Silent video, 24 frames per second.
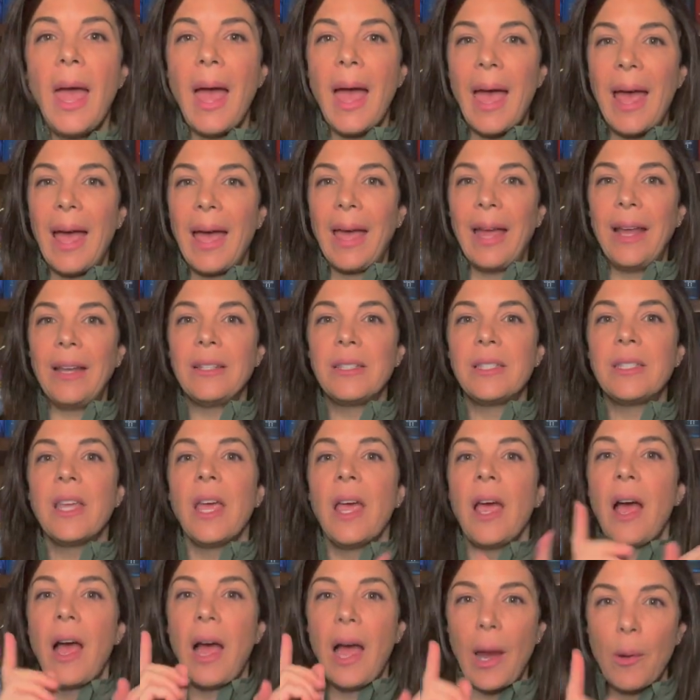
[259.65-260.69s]
And
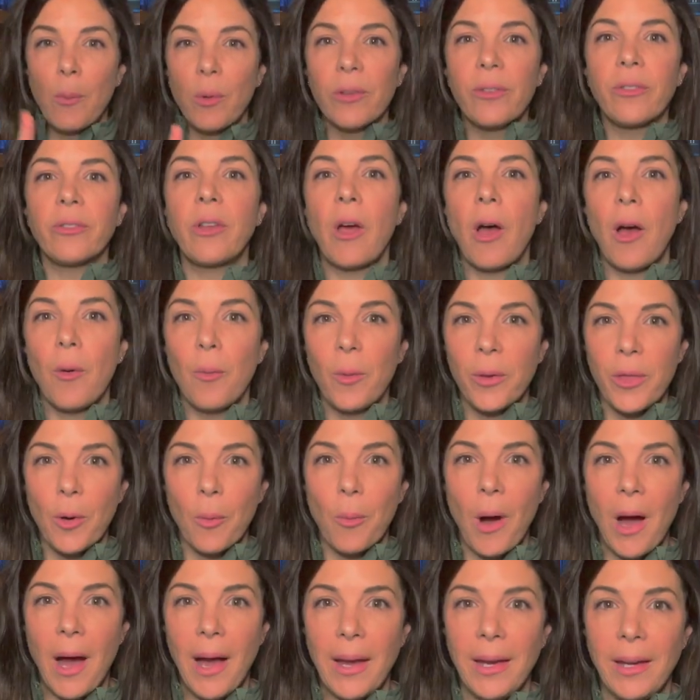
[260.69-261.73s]
I will start with the
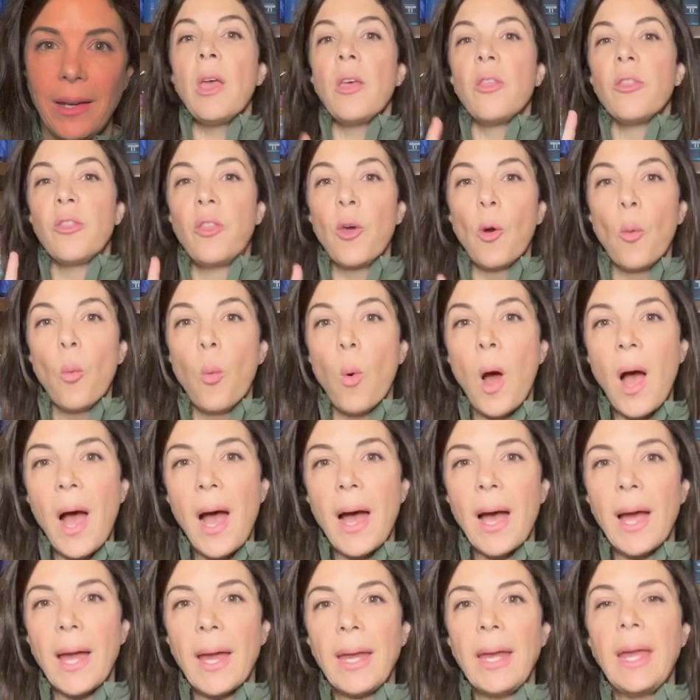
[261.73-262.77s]
why. The
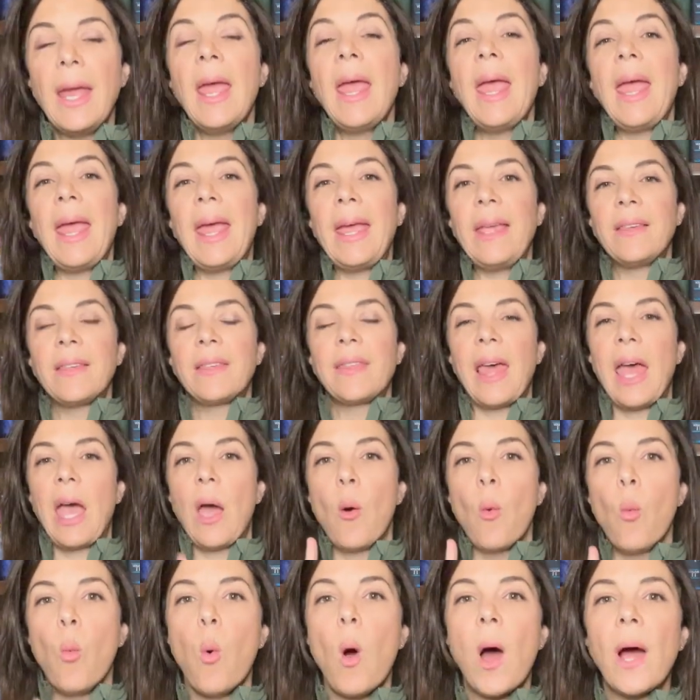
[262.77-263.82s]
why is
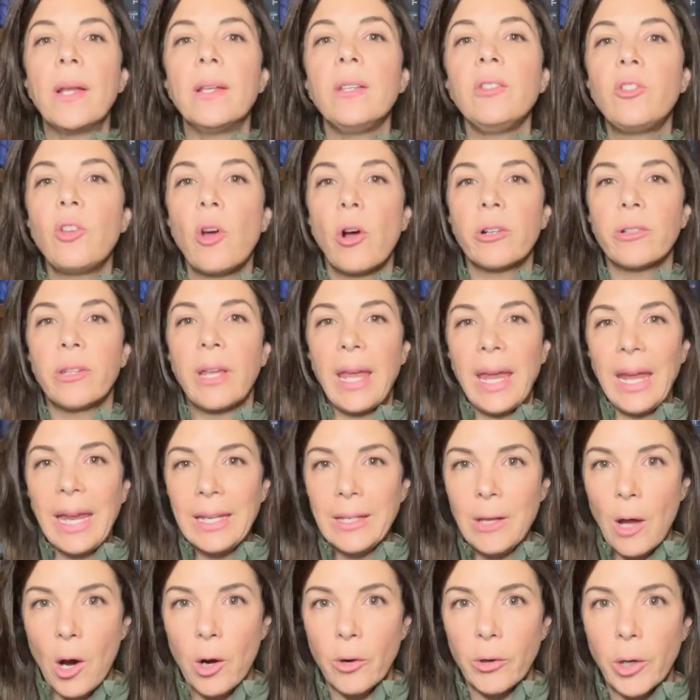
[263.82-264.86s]
that one Dr.
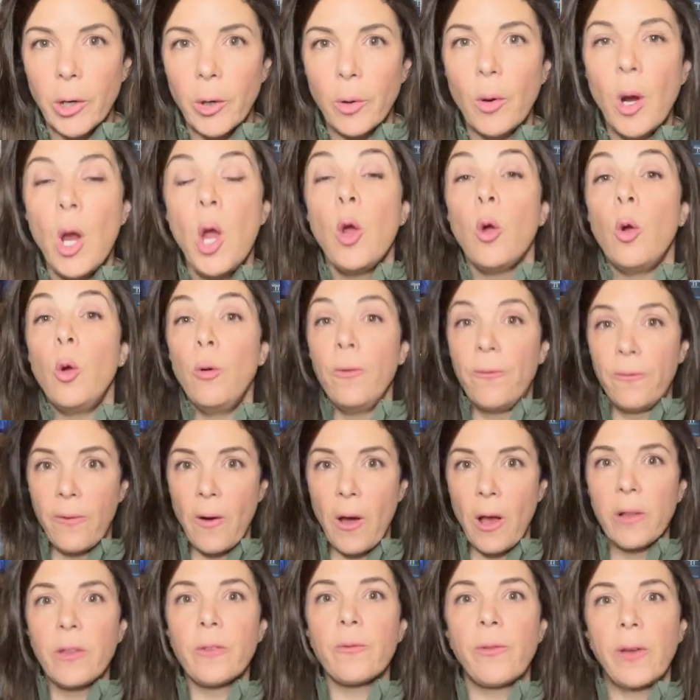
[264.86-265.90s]
Ignarro, who
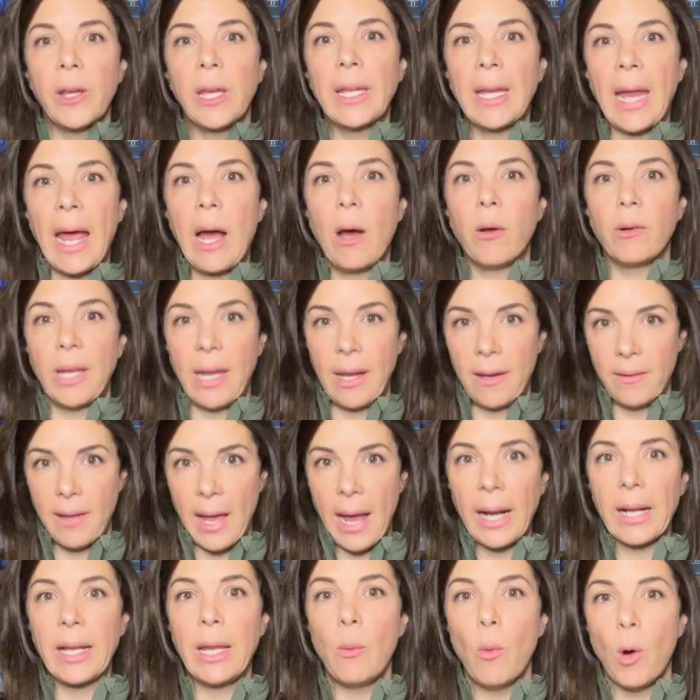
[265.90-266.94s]
first figured out
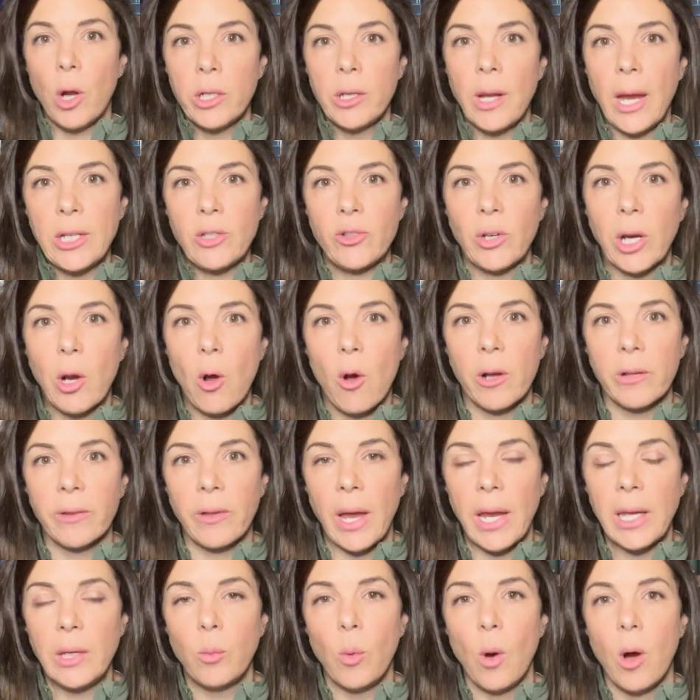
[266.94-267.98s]
exactly what nitric
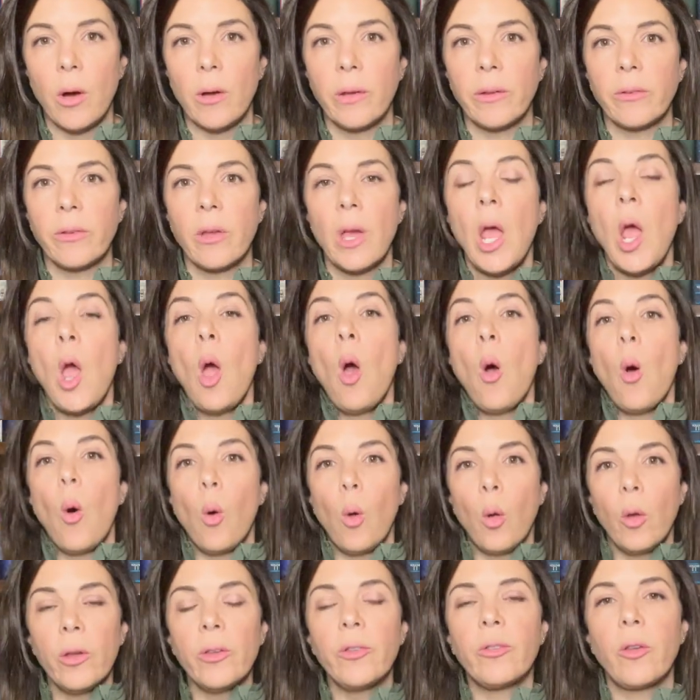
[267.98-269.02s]
oxide was,
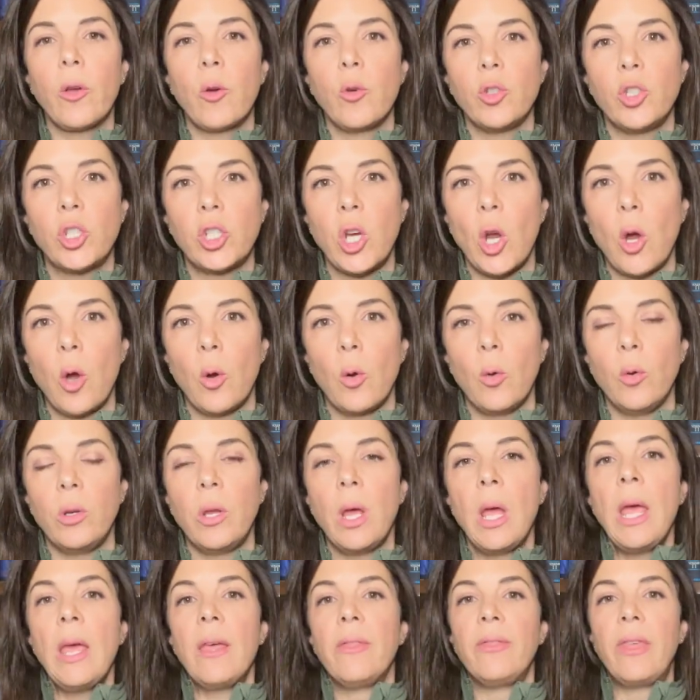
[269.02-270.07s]
also
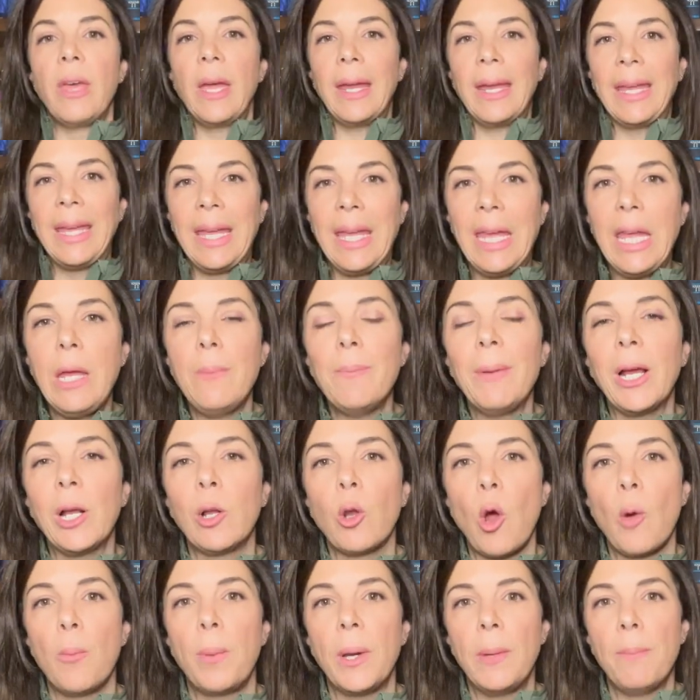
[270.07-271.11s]
showed that
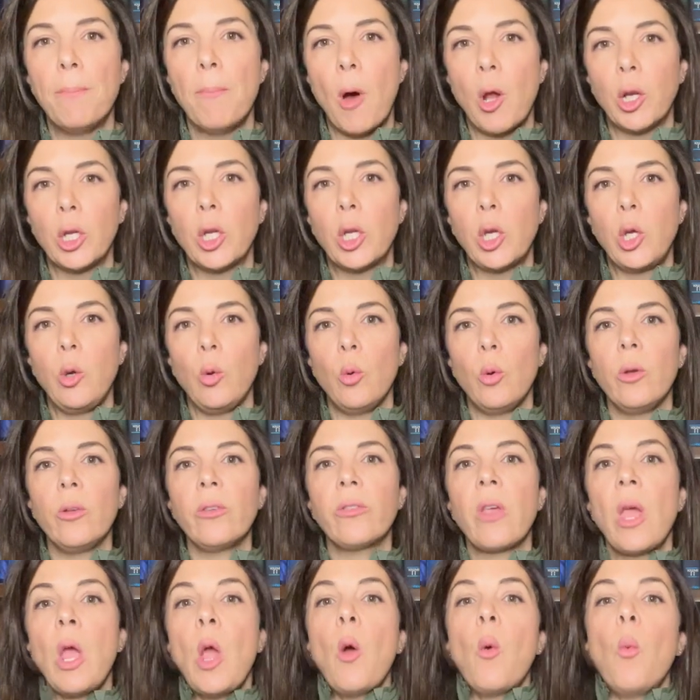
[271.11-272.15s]
hemoglobin
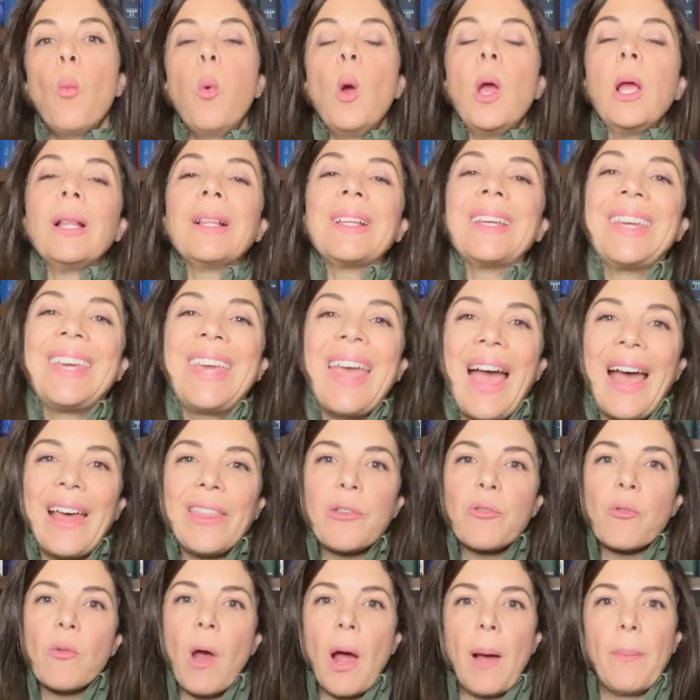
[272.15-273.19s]
molecules will
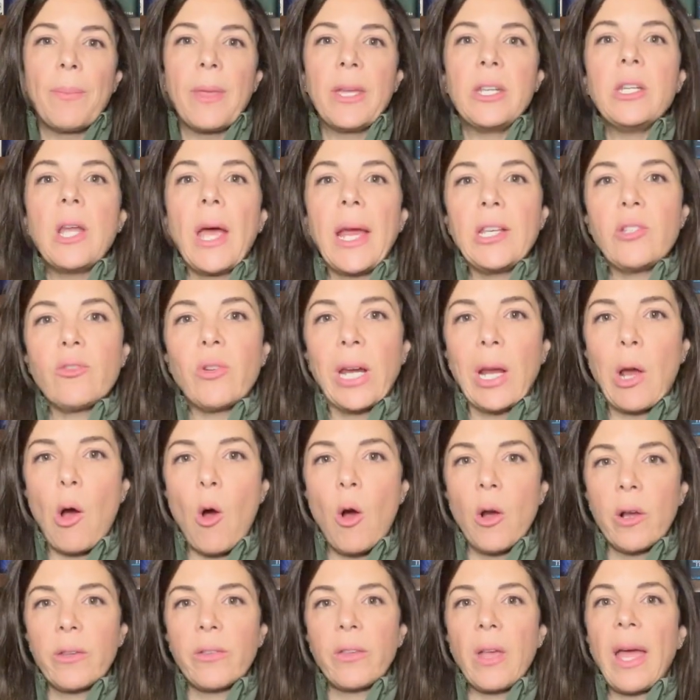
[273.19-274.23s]
gather up the nitric
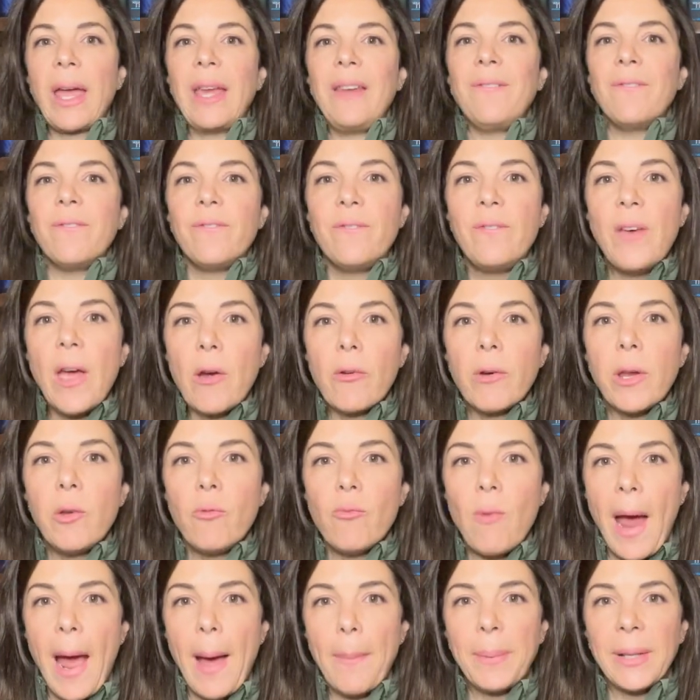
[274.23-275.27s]
oxide very
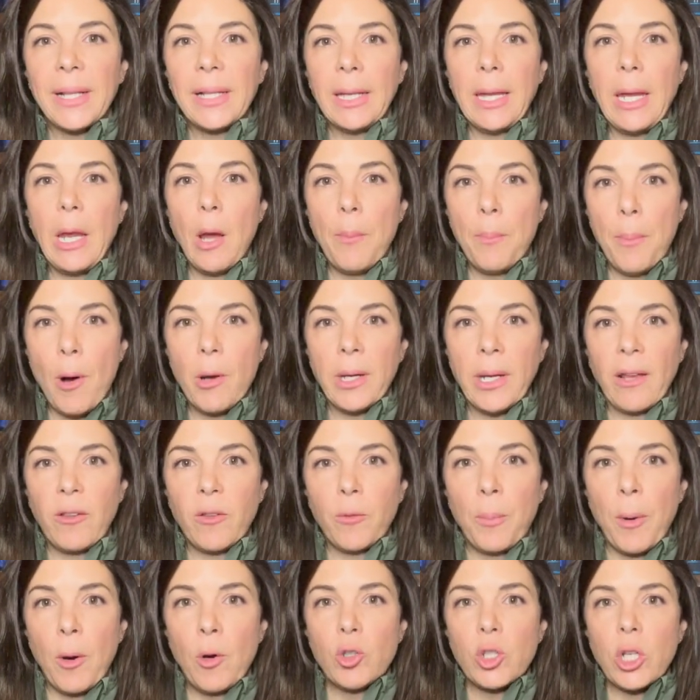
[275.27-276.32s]
rapidly upon
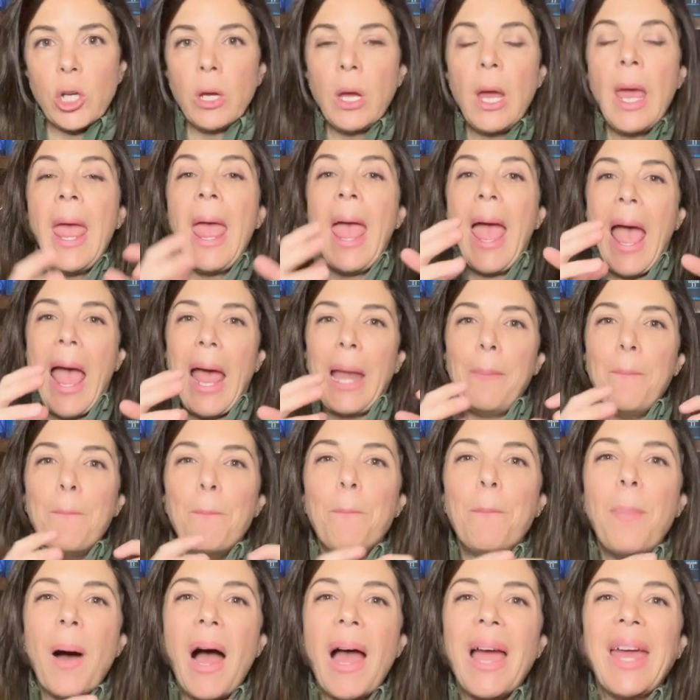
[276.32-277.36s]
exposure
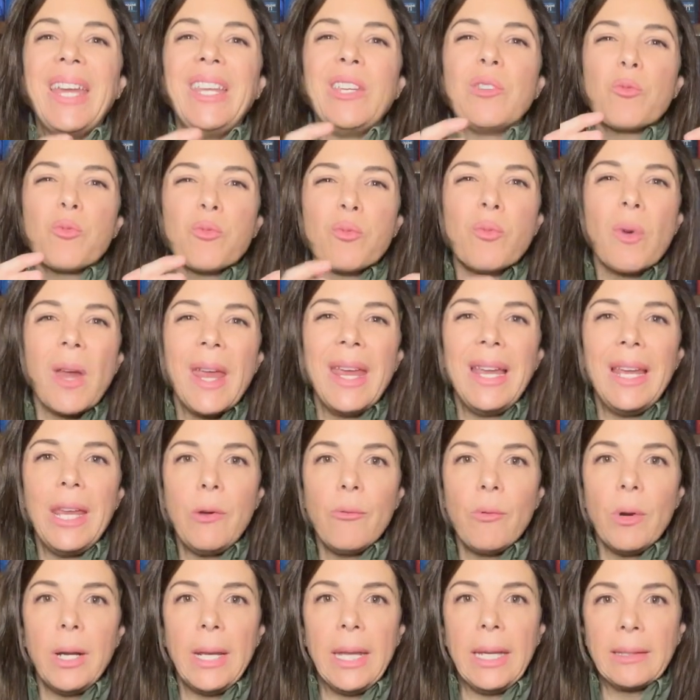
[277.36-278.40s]
and bind really,
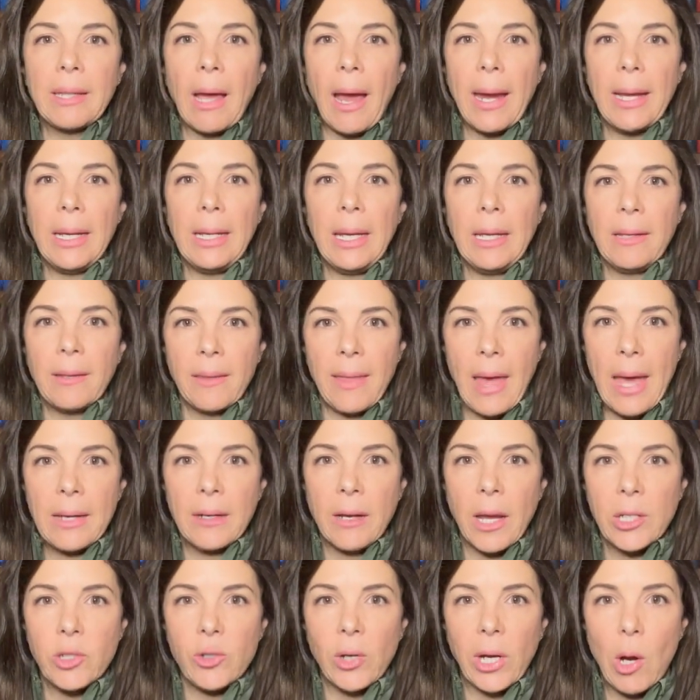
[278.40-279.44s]
really tightly to that
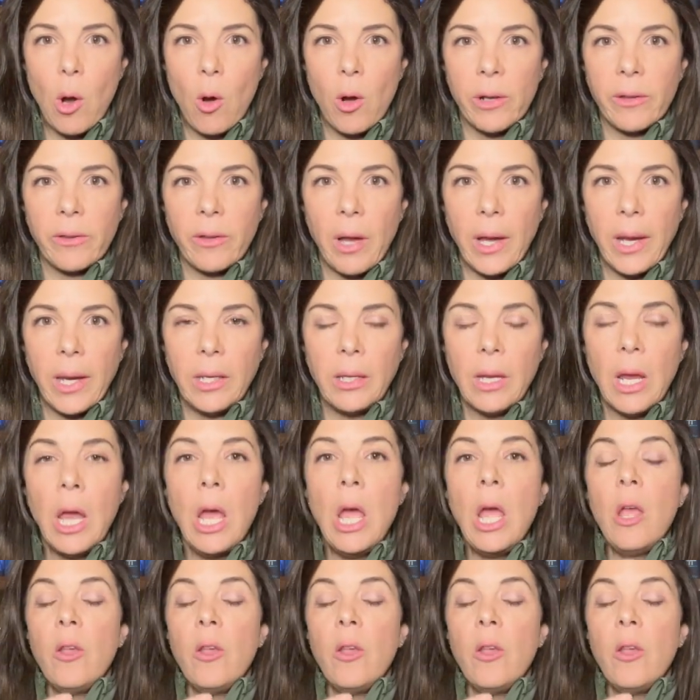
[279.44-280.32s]
nitric oxide.